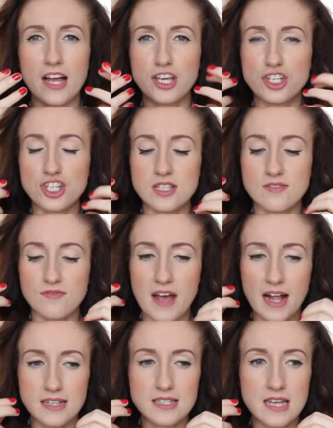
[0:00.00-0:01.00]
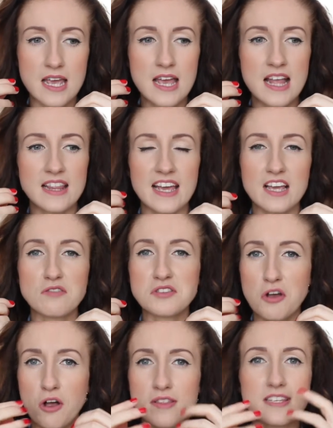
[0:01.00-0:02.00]
You just felt like it was
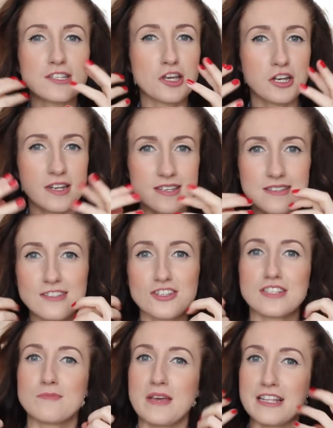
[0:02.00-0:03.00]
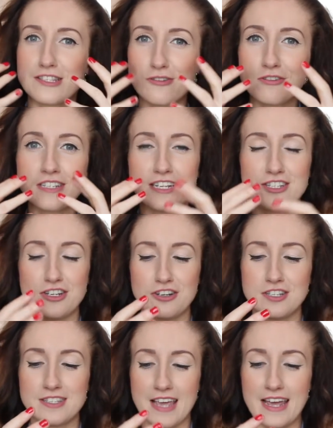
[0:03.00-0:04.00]
all this goodness just being soaked into your
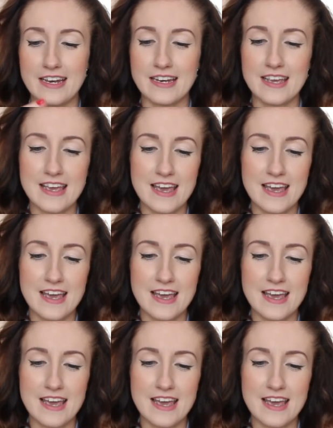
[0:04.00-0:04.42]
skin,